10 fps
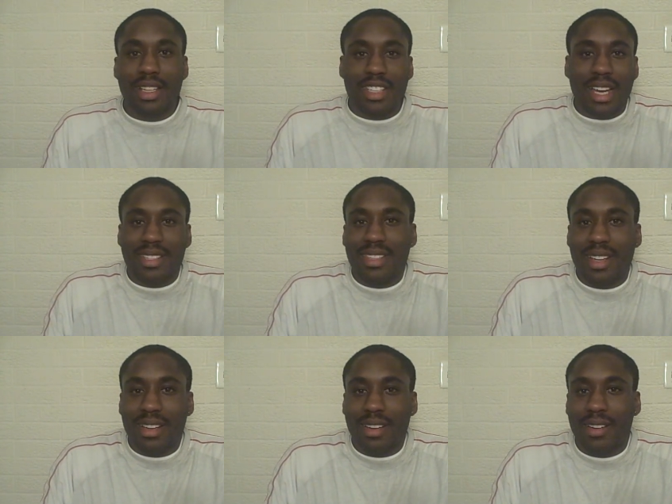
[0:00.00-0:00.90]
John
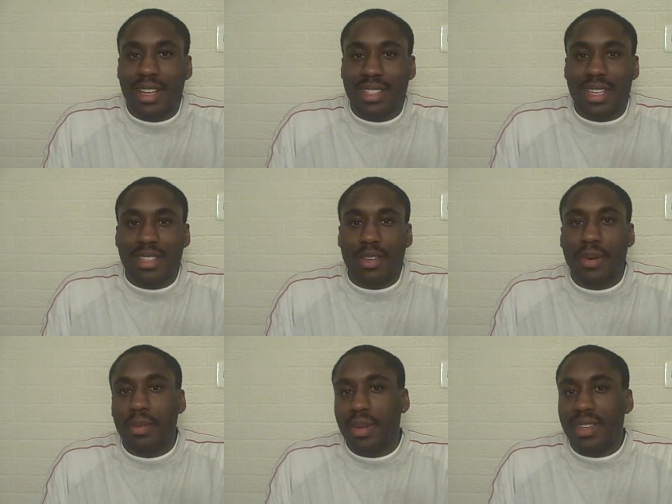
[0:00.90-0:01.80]
Ziegler gets into
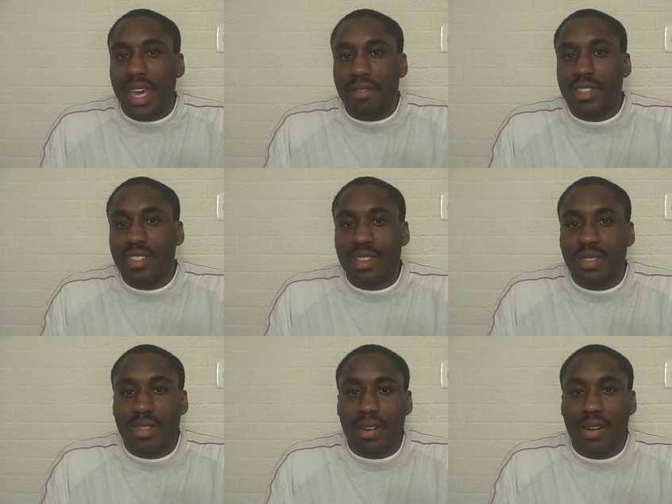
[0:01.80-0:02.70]
it with David
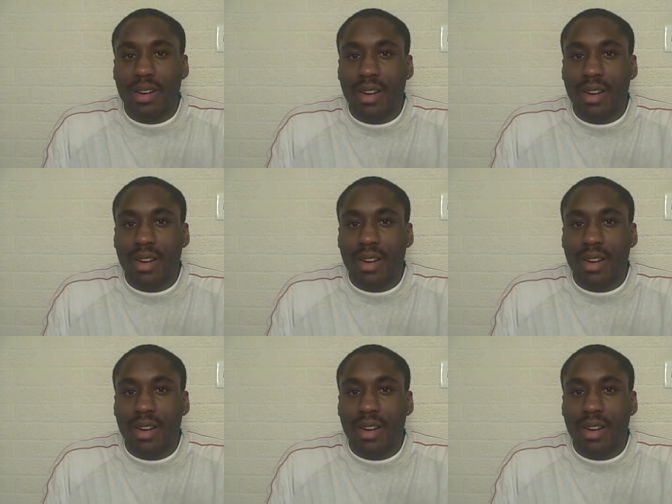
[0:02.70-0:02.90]
Shuster,